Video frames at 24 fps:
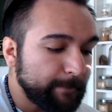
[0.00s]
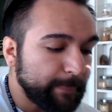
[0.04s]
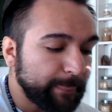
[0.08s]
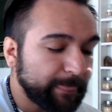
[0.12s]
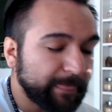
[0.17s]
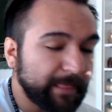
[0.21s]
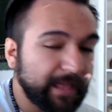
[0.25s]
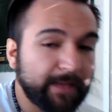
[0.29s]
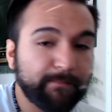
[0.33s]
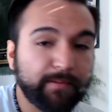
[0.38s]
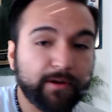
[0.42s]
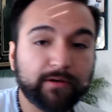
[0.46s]

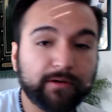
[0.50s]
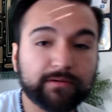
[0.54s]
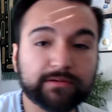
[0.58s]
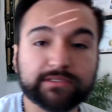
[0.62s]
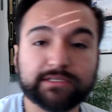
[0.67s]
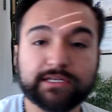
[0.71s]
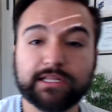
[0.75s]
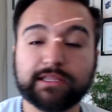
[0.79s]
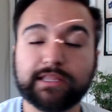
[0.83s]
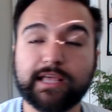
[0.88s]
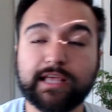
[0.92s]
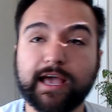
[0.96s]
I
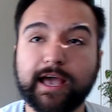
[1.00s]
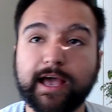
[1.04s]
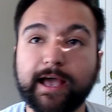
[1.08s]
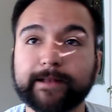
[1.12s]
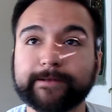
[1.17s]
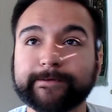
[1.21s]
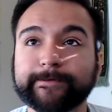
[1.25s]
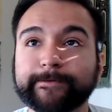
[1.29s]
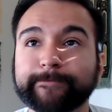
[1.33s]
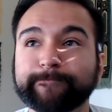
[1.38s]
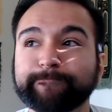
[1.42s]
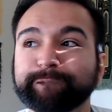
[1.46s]
posted
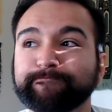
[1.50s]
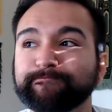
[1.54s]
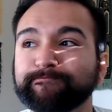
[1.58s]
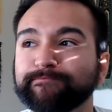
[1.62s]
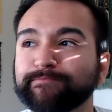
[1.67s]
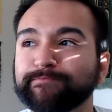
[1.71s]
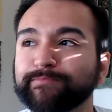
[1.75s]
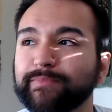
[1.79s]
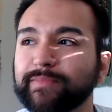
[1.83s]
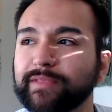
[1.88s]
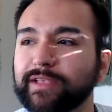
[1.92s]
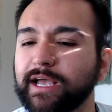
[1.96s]
that,
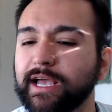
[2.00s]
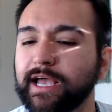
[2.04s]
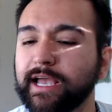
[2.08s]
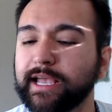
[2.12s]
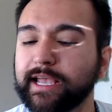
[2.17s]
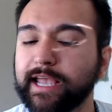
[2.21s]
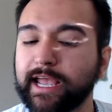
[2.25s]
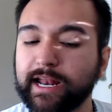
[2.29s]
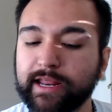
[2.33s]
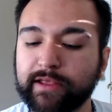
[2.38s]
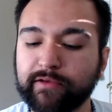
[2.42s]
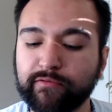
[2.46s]
I
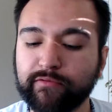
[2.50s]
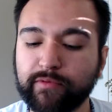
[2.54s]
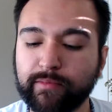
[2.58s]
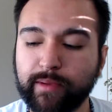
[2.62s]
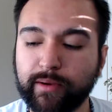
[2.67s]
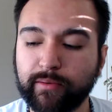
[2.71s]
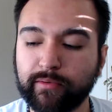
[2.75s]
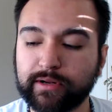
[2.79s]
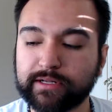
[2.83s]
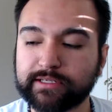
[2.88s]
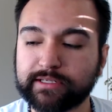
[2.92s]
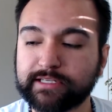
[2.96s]
can't even
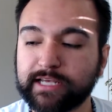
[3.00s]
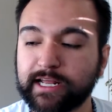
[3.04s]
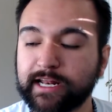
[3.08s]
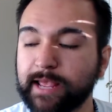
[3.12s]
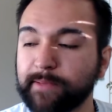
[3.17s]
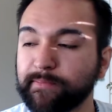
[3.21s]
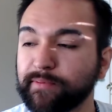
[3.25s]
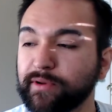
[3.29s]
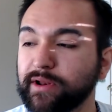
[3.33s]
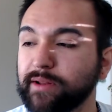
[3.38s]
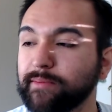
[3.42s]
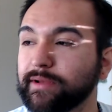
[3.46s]
remember what it said.
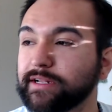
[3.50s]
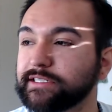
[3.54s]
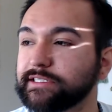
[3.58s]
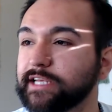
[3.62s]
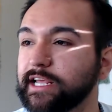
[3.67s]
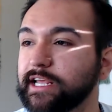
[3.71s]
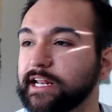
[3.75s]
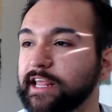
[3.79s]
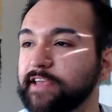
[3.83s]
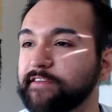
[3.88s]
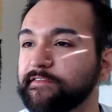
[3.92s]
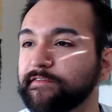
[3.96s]
It pretty much
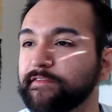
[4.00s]
said,